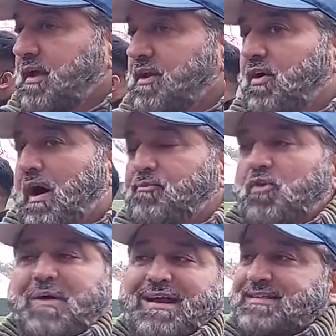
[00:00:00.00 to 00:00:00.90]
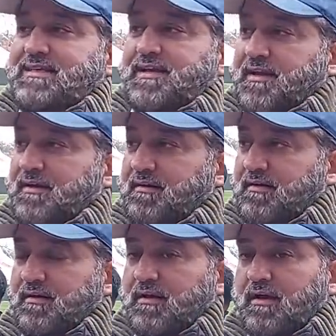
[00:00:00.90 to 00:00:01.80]
You know, I'm not Palestinian.
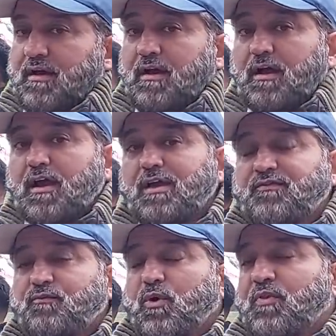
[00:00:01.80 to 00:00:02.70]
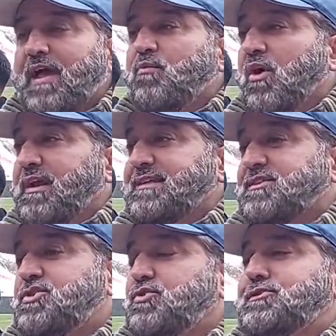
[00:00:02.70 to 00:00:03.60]
If what they want is a
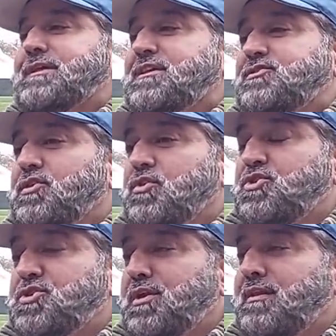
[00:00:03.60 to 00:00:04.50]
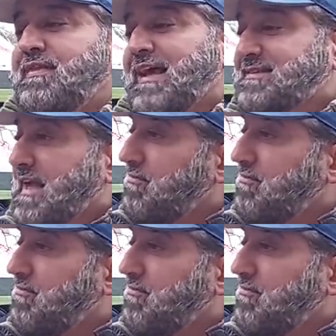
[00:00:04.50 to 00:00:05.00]
two-state solution, then that's their